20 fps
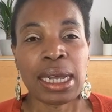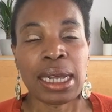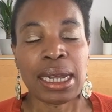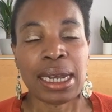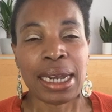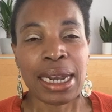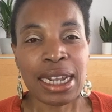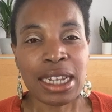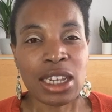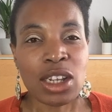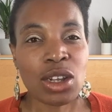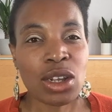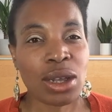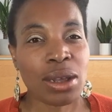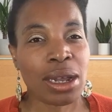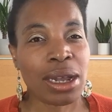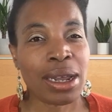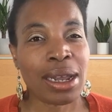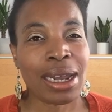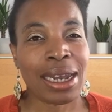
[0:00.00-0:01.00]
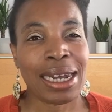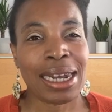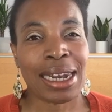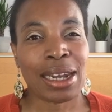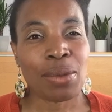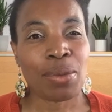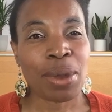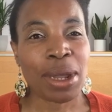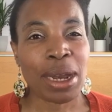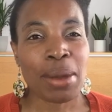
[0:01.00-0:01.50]
Let's look a little
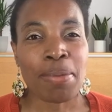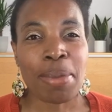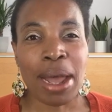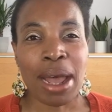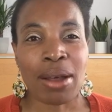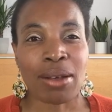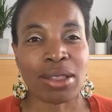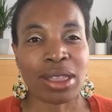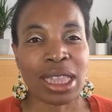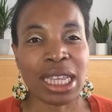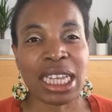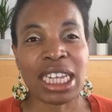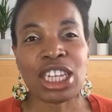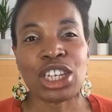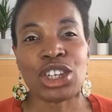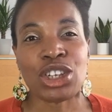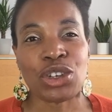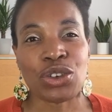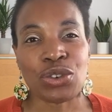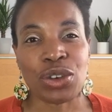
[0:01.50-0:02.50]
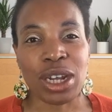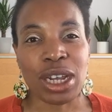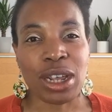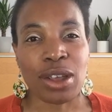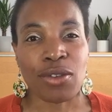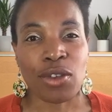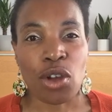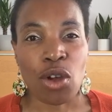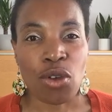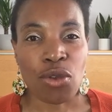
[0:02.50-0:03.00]
bit about the history
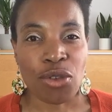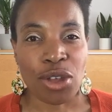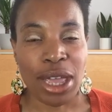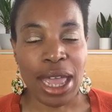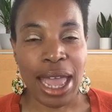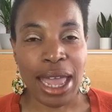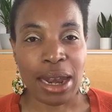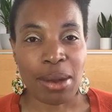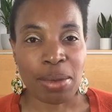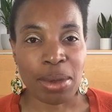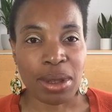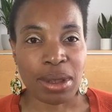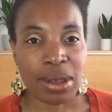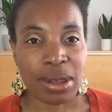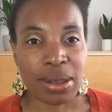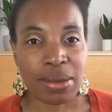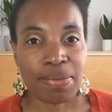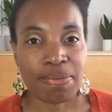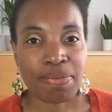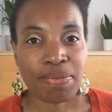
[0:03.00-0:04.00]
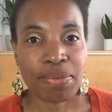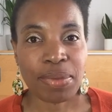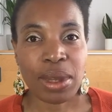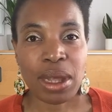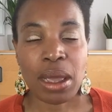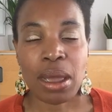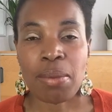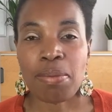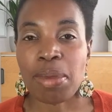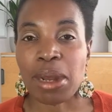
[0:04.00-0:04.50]
of coffee enemas.
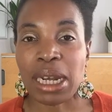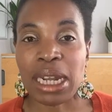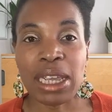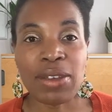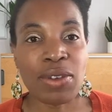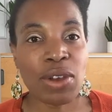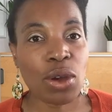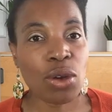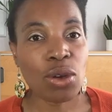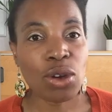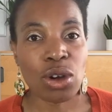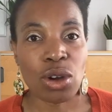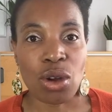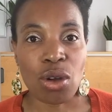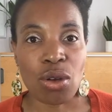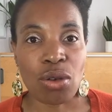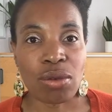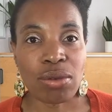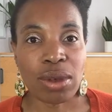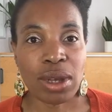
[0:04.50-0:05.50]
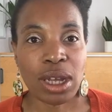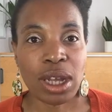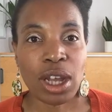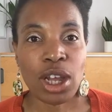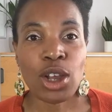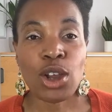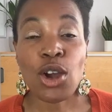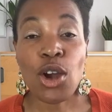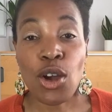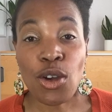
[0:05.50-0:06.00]
Believe it or not,
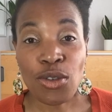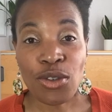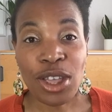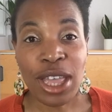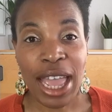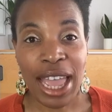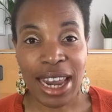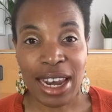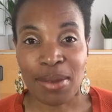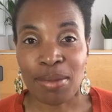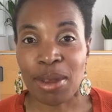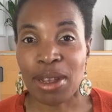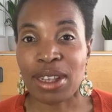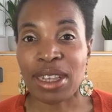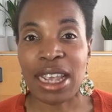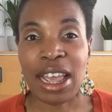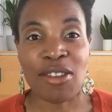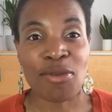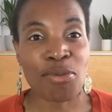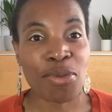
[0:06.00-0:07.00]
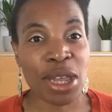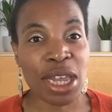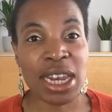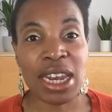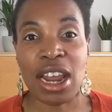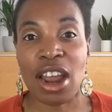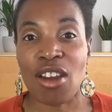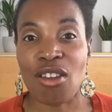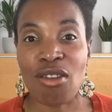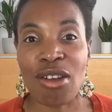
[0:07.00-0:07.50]
coffee enemas have been
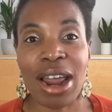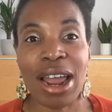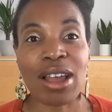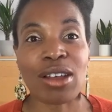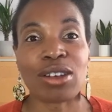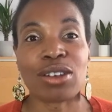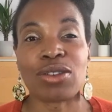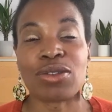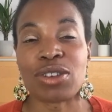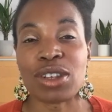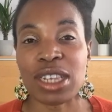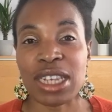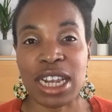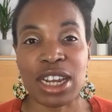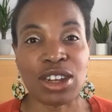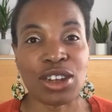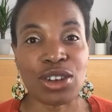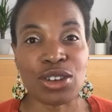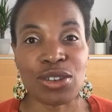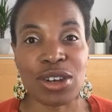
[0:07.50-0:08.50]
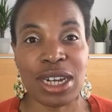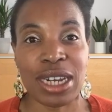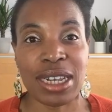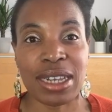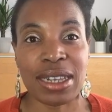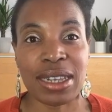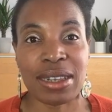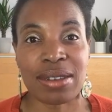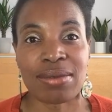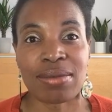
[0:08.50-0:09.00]
around for
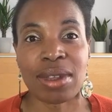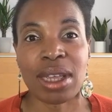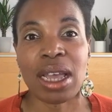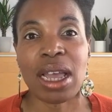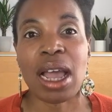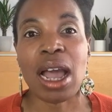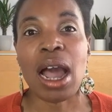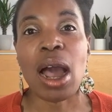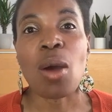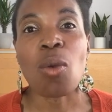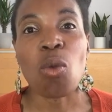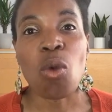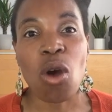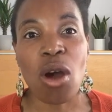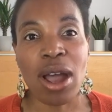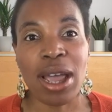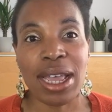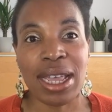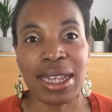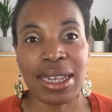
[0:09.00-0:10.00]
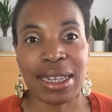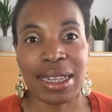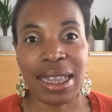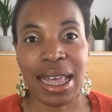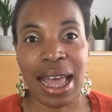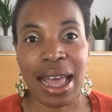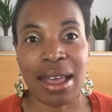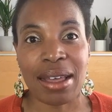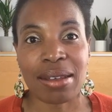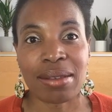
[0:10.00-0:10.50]
centuries. And why is
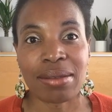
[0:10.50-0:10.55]
that?